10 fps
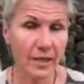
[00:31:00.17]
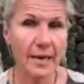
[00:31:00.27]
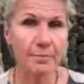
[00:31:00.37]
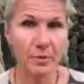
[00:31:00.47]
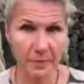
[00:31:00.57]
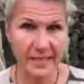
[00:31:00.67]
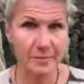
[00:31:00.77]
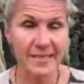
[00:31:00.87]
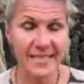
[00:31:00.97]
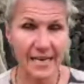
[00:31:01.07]
hip
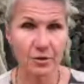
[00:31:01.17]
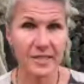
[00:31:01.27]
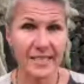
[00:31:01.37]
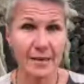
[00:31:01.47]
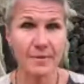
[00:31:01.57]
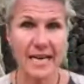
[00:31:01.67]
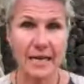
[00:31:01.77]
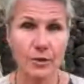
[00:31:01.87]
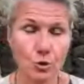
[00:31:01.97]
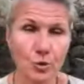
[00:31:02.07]
replacement done on the same
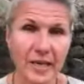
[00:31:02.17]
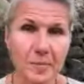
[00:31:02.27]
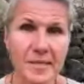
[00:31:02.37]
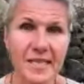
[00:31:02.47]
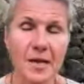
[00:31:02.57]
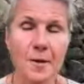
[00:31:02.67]
day, 2 hips.